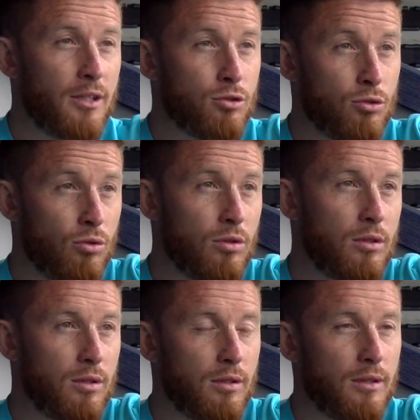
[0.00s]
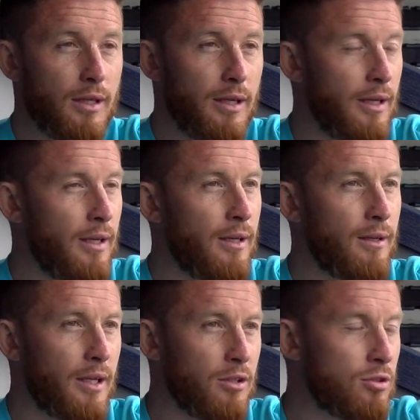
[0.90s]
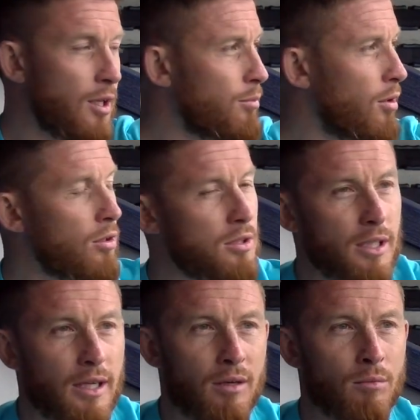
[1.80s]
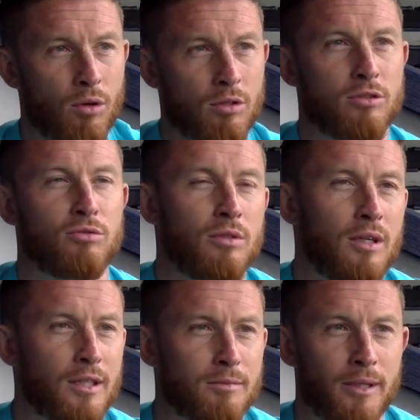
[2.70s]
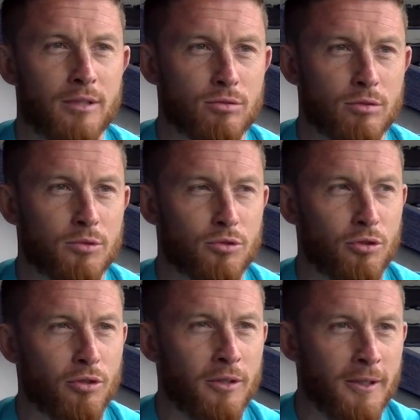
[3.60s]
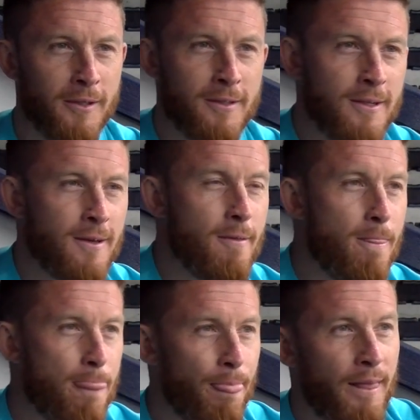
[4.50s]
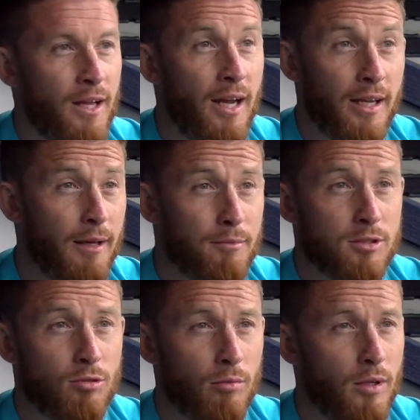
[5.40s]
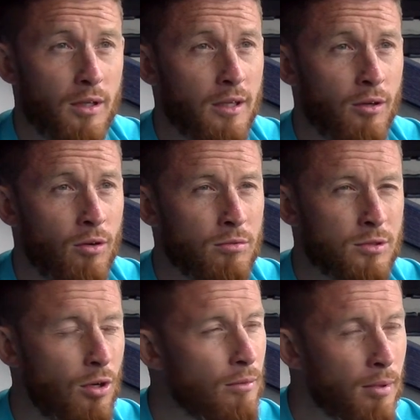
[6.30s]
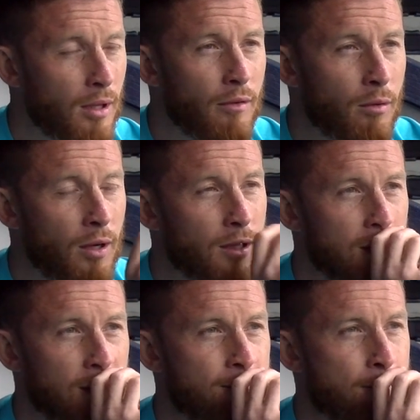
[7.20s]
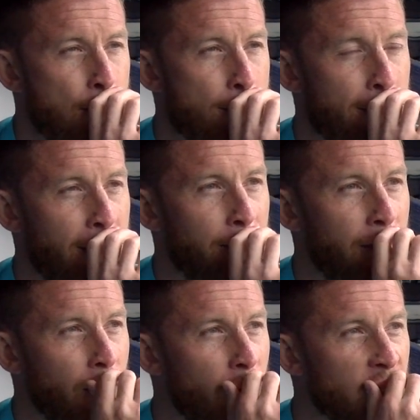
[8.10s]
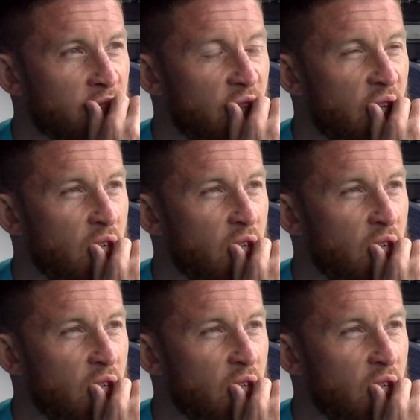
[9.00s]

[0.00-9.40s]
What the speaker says: scored against Rab Douglas, and then Alan Walker scored in the last minute, so there was 2. That kept us top of the league and all. It's unbelievable that season. But the worst.